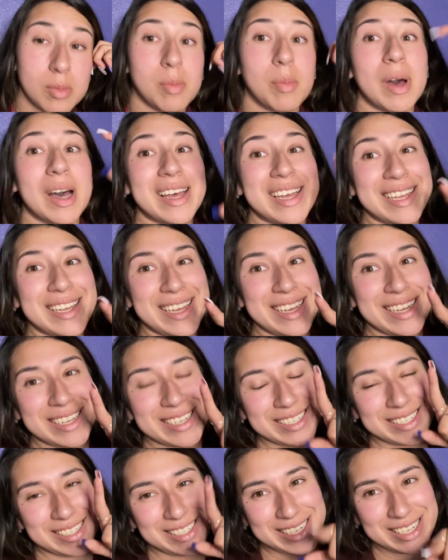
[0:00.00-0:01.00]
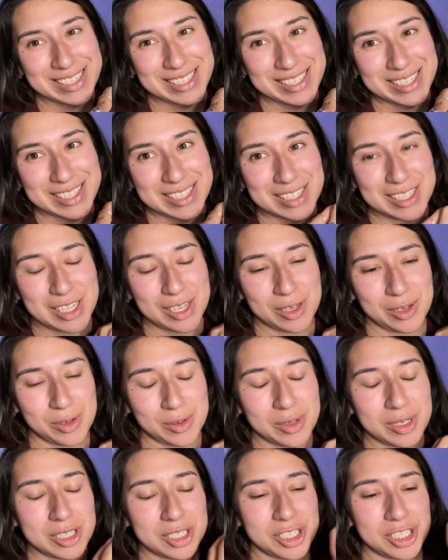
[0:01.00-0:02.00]
my dentist
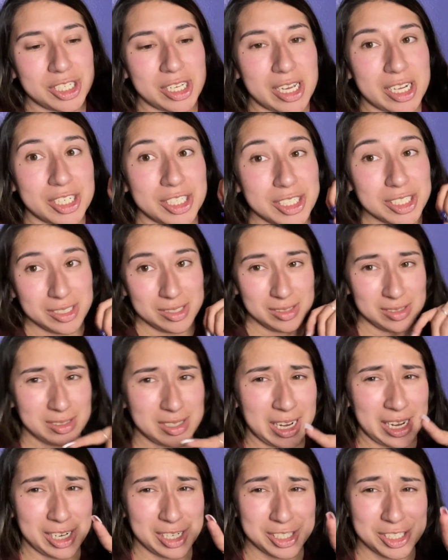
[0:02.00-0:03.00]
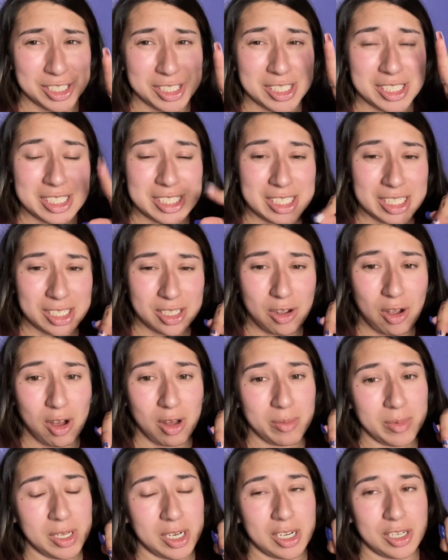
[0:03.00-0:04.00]
though, she ac actually did call
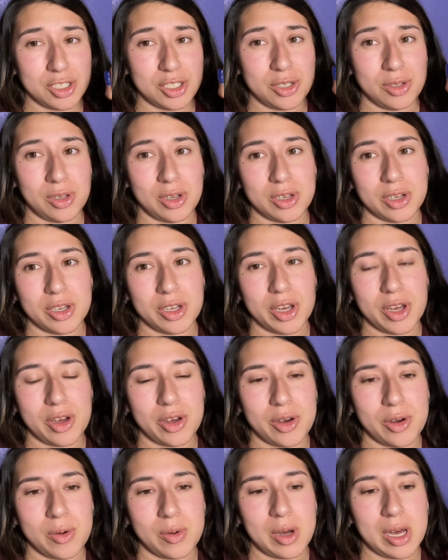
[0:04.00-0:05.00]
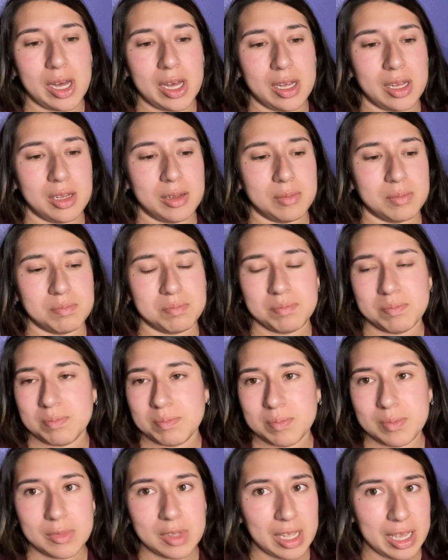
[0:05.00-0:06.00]
me not too long ago, um,
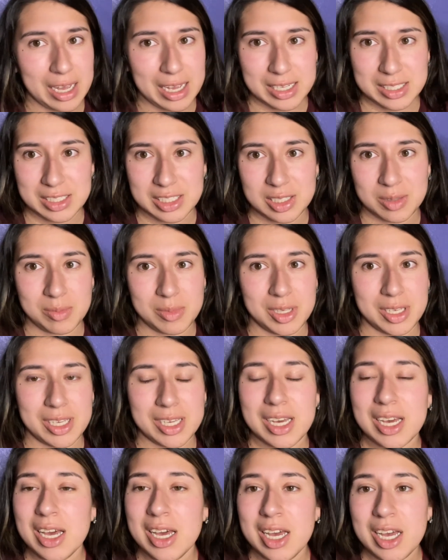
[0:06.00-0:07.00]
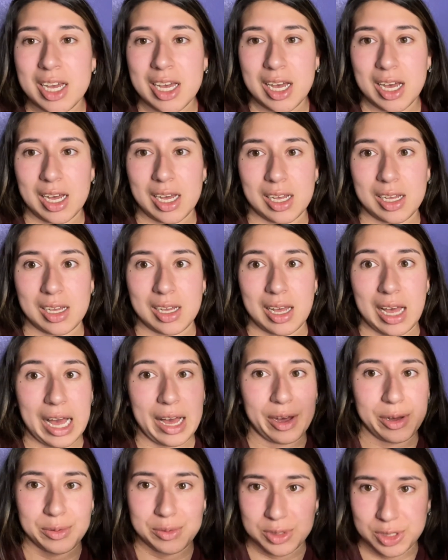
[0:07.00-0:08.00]
asking me uh, how
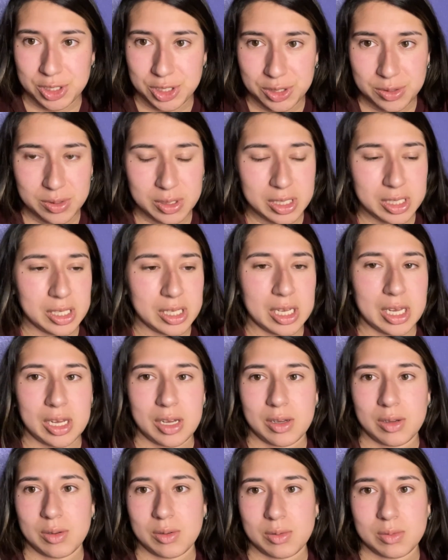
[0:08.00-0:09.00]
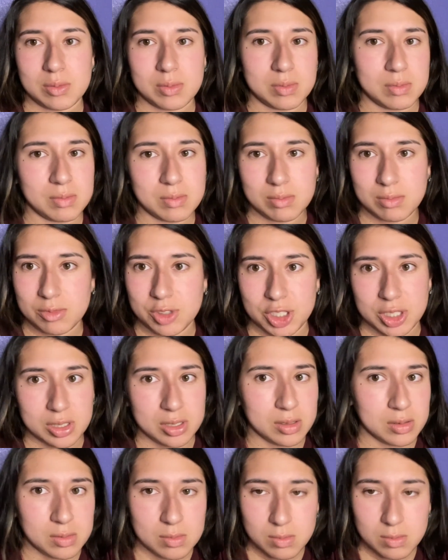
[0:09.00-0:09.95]
I was doing, how just